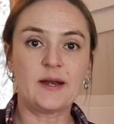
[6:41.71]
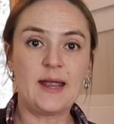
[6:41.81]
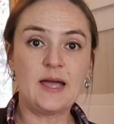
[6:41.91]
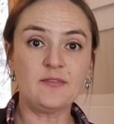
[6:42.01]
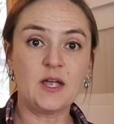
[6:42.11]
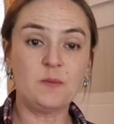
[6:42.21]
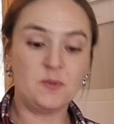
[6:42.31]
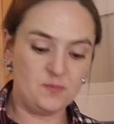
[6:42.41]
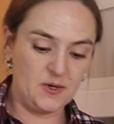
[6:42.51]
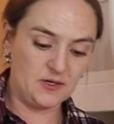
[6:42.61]
got a half cup
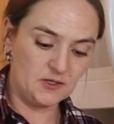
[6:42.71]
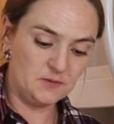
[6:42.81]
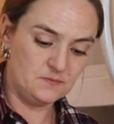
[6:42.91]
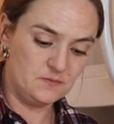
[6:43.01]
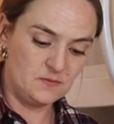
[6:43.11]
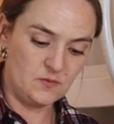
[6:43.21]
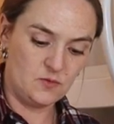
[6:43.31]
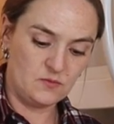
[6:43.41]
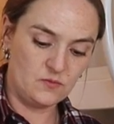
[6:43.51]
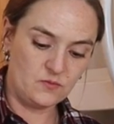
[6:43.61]
of butter,
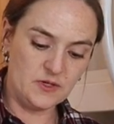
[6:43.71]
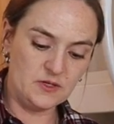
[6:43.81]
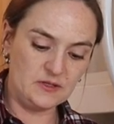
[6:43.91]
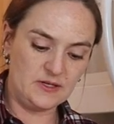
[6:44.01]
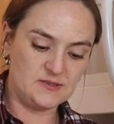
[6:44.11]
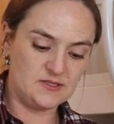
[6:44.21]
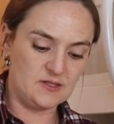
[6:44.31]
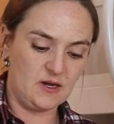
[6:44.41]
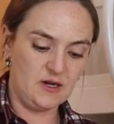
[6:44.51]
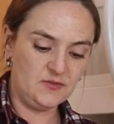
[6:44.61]
really
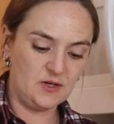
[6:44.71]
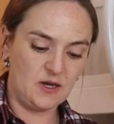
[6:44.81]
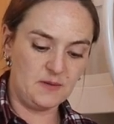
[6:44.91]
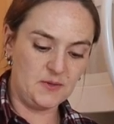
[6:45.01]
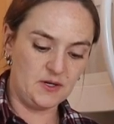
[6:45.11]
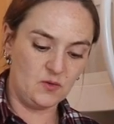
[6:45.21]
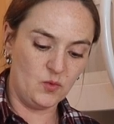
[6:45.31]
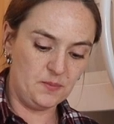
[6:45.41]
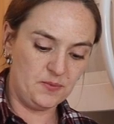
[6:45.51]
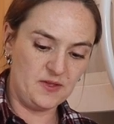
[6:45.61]
soft. I'm gonna
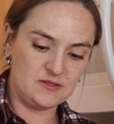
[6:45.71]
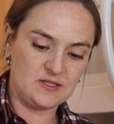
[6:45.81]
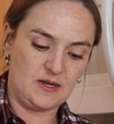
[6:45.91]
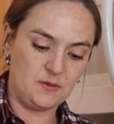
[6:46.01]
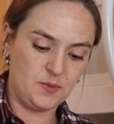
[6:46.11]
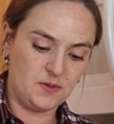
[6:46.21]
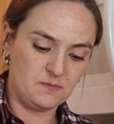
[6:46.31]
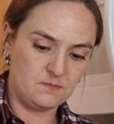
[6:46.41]
whip this up.